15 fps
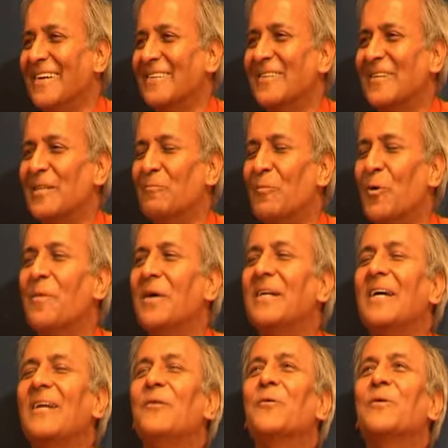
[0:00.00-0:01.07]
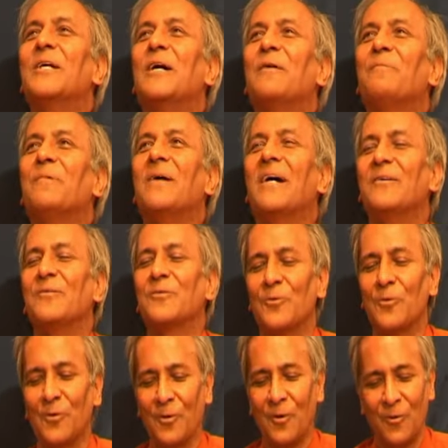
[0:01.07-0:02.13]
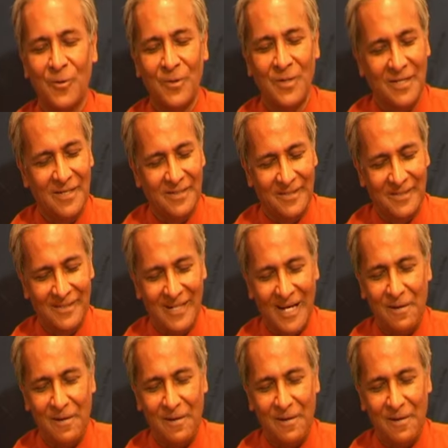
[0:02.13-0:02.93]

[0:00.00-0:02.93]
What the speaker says: He said, the moment I looked up, I saw, oh dear,